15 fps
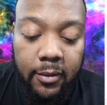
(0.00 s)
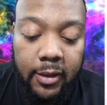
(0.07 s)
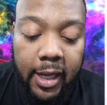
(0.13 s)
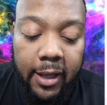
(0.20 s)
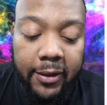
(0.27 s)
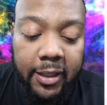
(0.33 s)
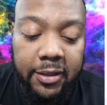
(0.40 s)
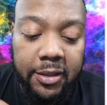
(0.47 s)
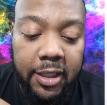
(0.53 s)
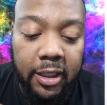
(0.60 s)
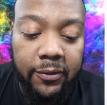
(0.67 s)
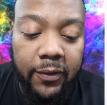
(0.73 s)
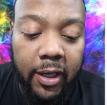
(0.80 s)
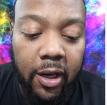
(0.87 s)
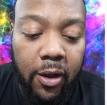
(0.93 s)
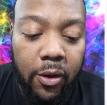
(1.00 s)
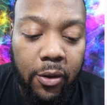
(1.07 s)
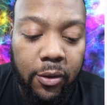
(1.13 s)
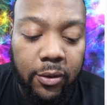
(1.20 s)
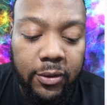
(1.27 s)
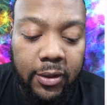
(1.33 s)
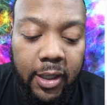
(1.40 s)
Now this is just for
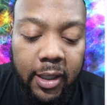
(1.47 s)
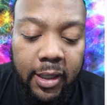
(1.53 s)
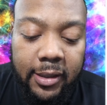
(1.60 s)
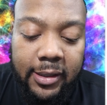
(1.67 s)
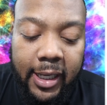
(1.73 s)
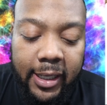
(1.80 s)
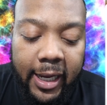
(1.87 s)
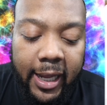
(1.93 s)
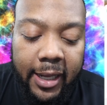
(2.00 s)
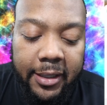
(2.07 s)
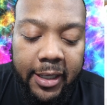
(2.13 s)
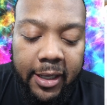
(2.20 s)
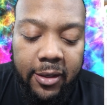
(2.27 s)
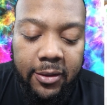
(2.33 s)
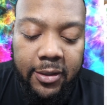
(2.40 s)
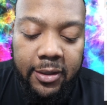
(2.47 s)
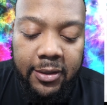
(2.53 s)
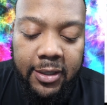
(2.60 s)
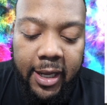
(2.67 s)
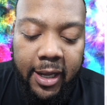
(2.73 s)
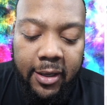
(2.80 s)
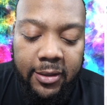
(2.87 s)
Lowe's. Looks like they got deals and
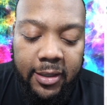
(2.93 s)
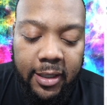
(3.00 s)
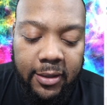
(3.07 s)
sales.